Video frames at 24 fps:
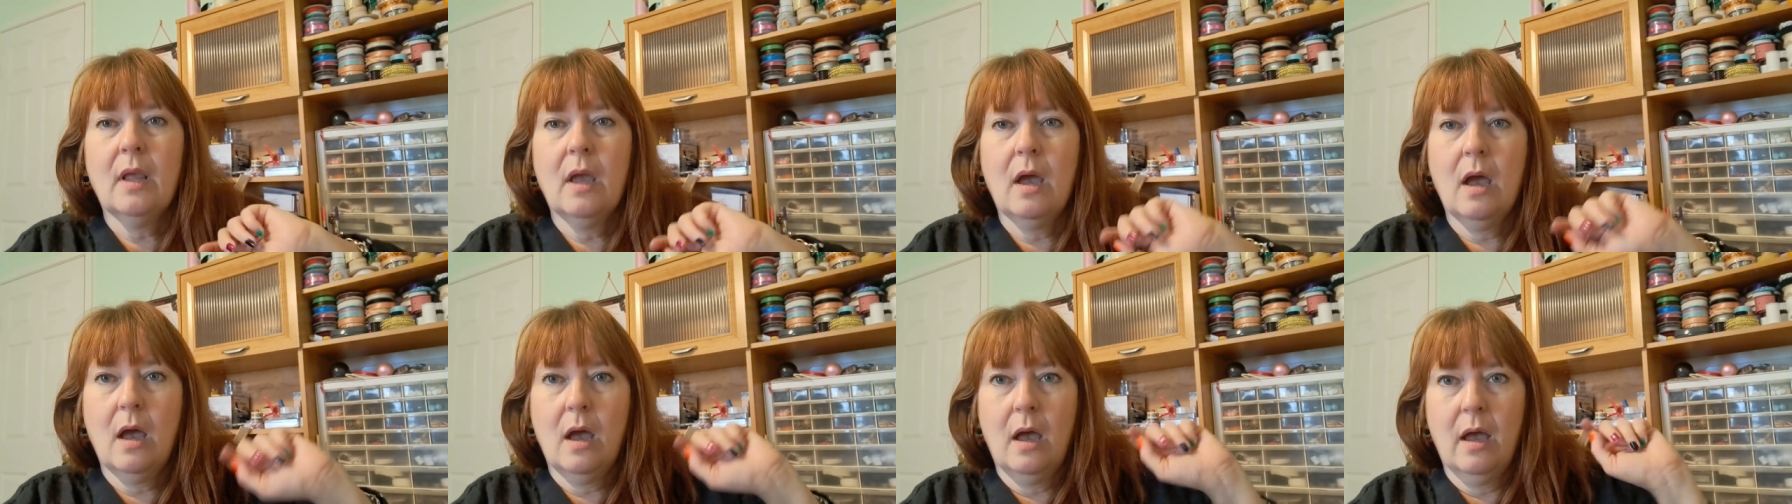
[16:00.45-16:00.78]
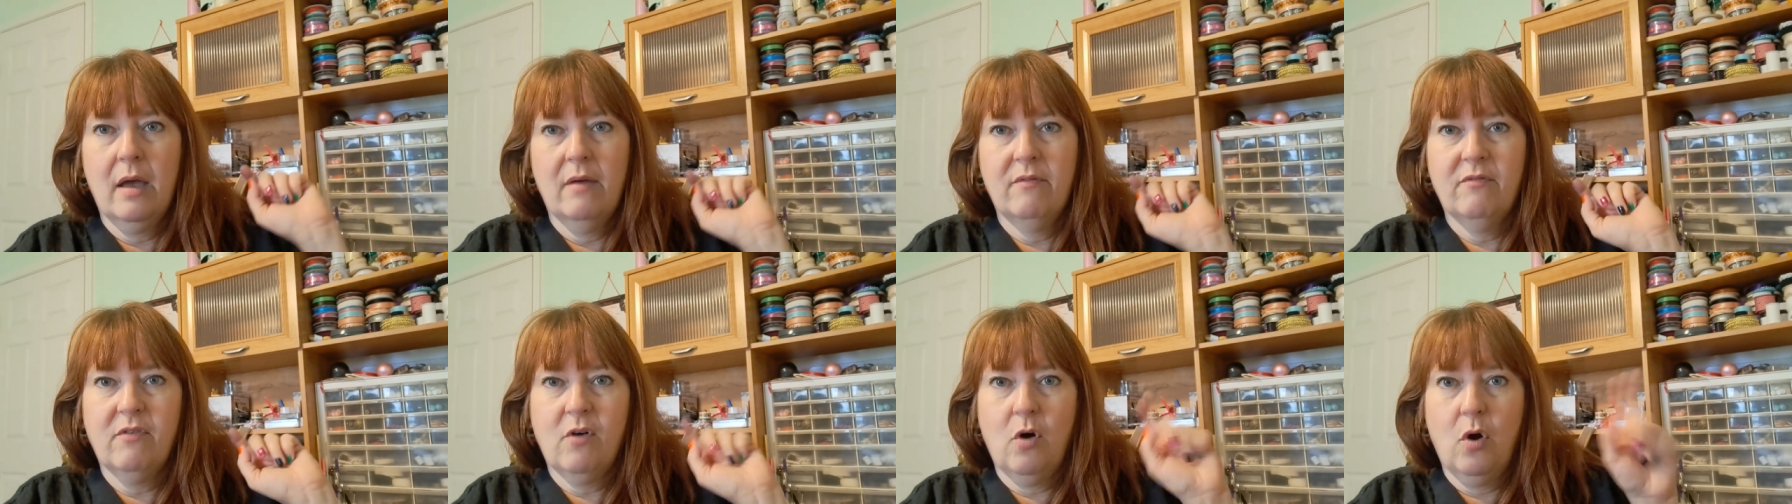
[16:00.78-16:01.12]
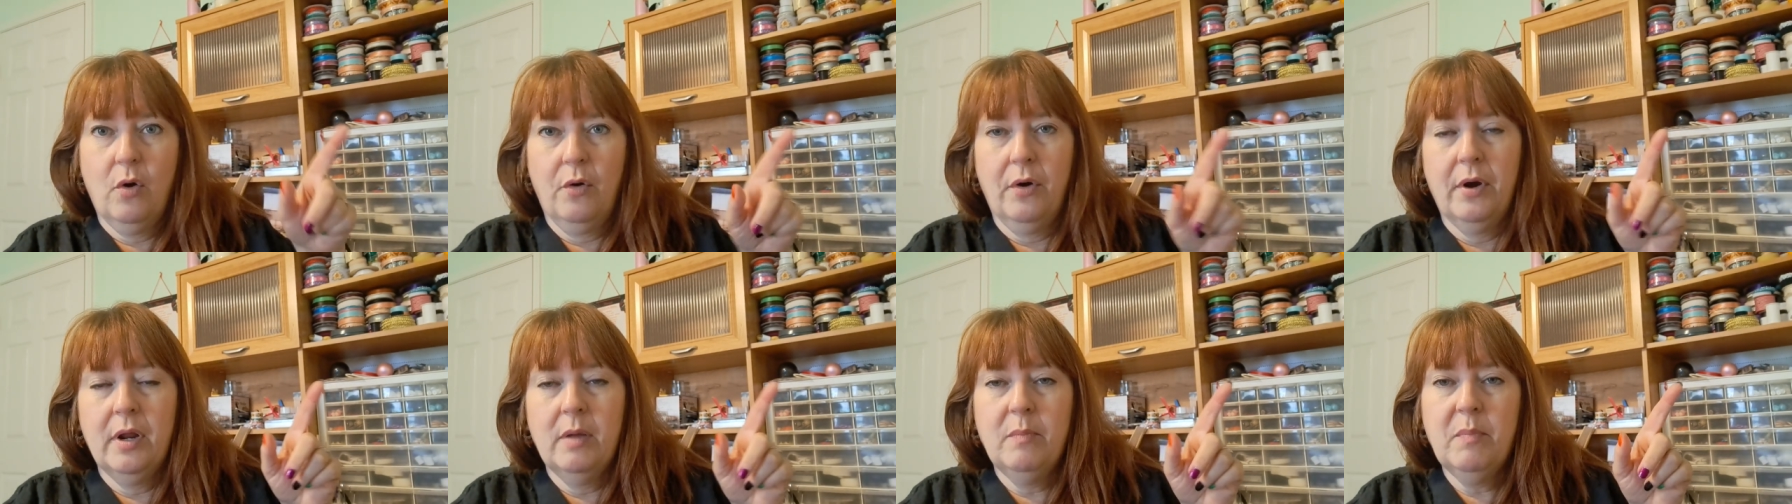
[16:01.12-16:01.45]
I've
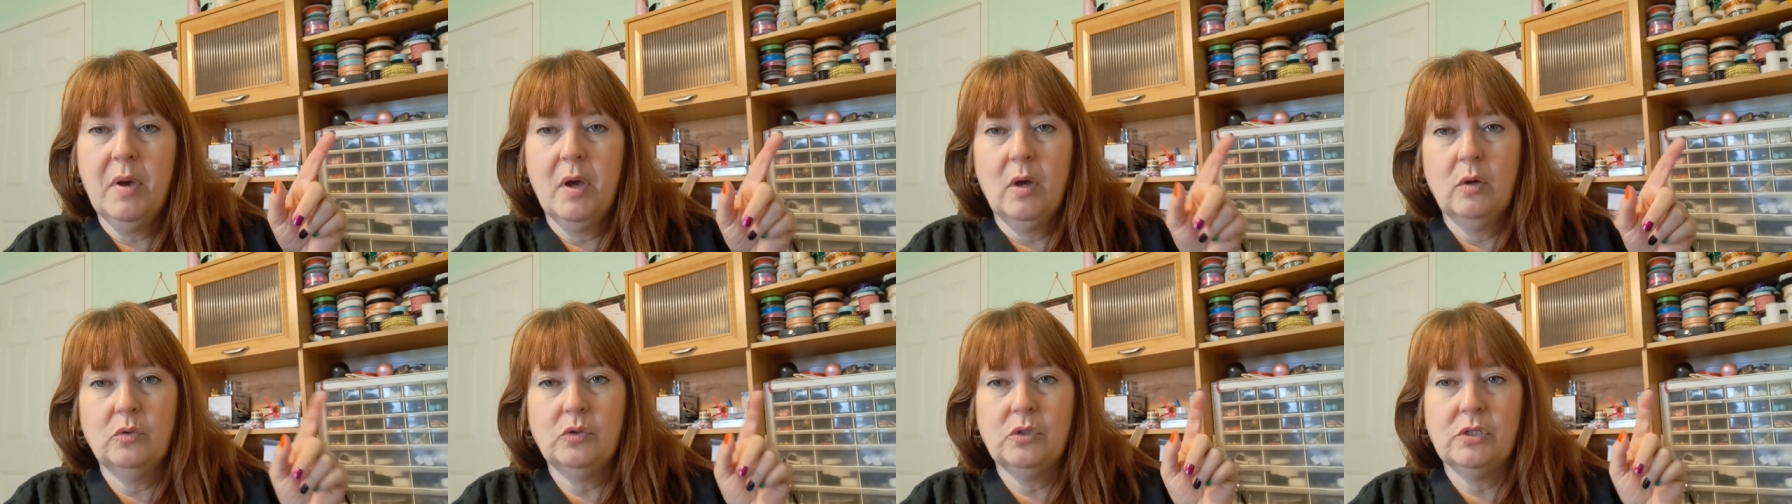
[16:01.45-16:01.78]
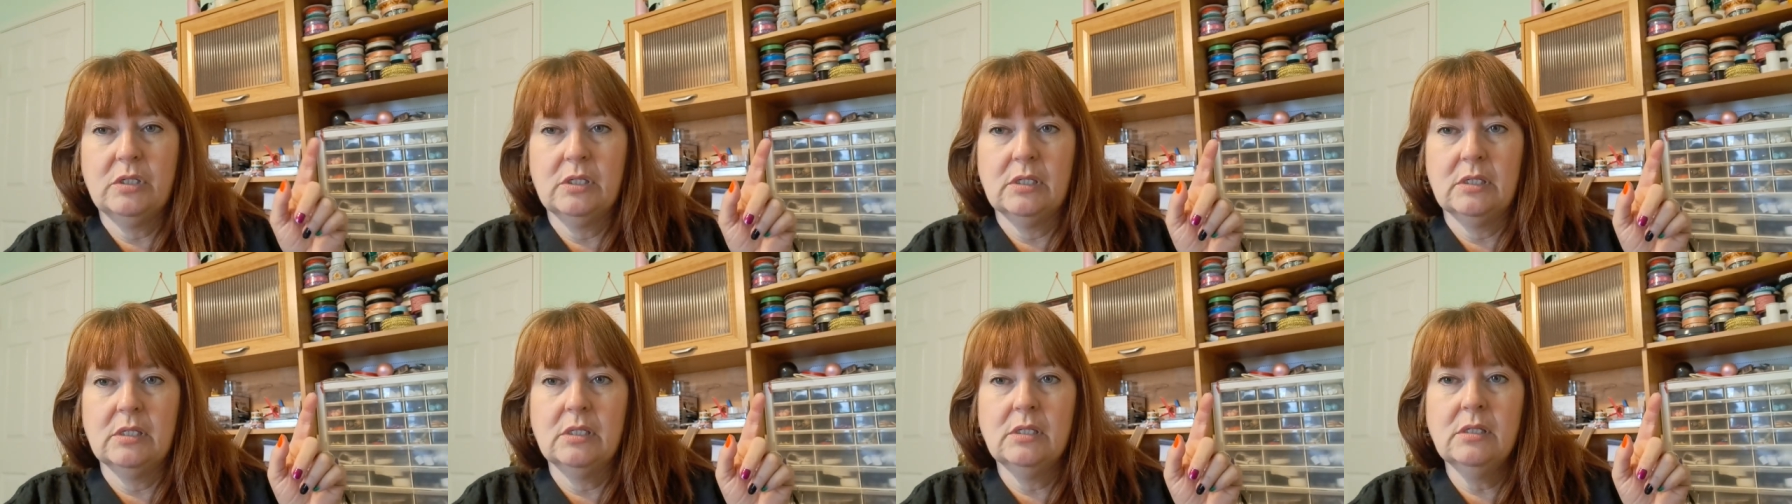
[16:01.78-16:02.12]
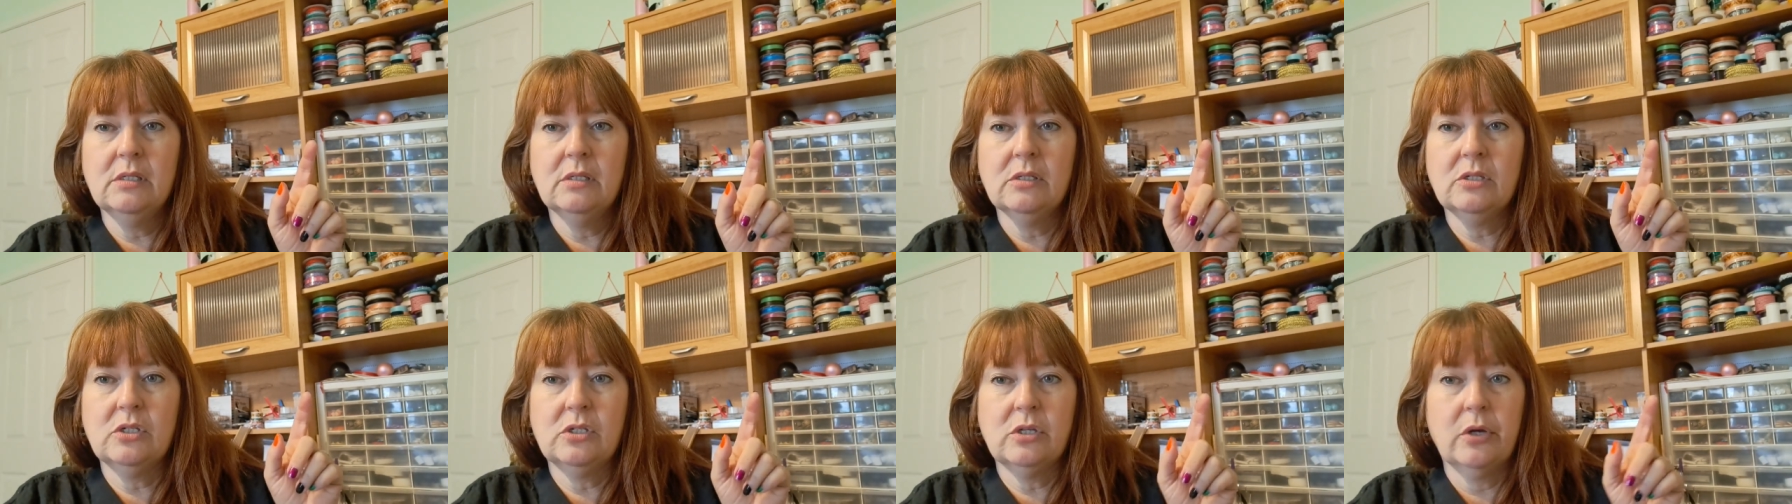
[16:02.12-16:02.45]
already posted
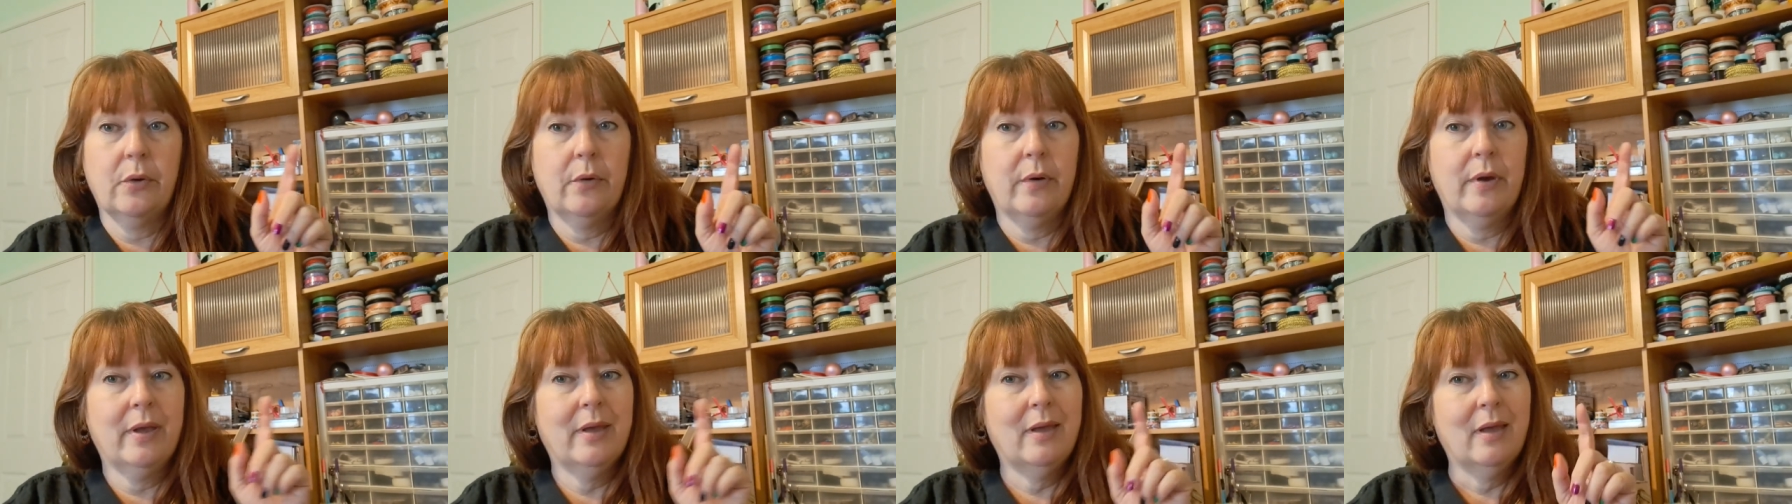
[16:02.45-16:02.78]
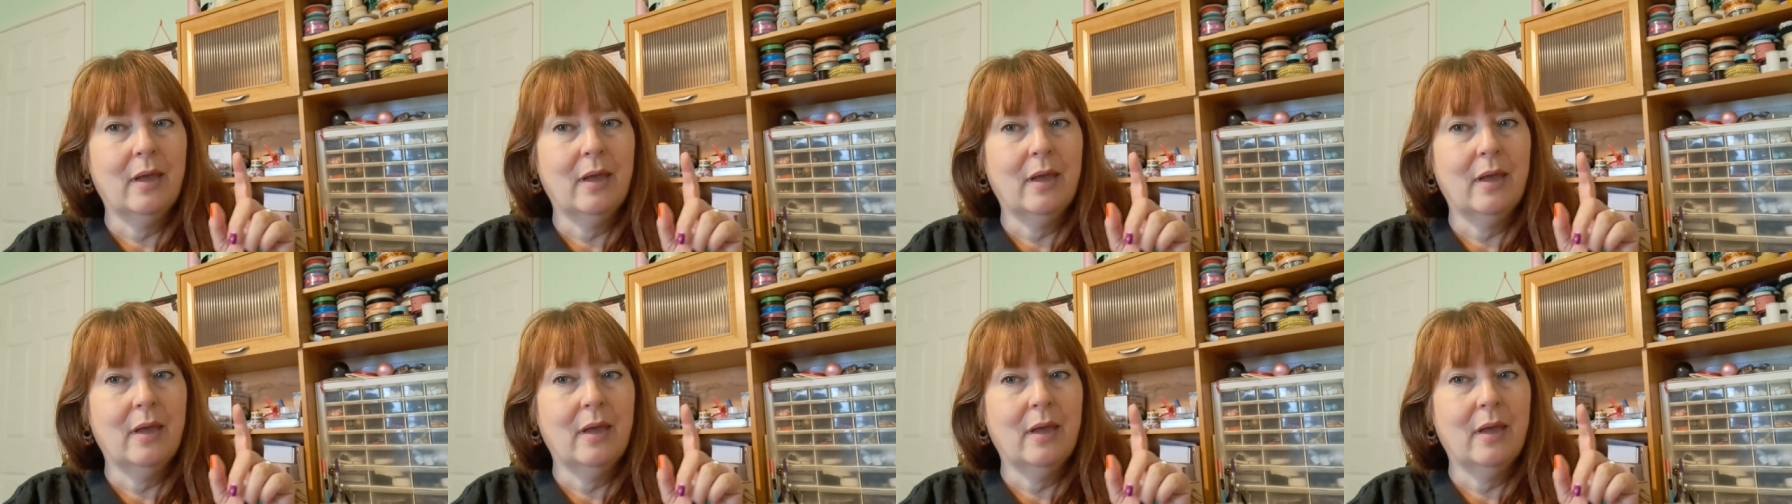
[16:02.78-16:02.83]
it, so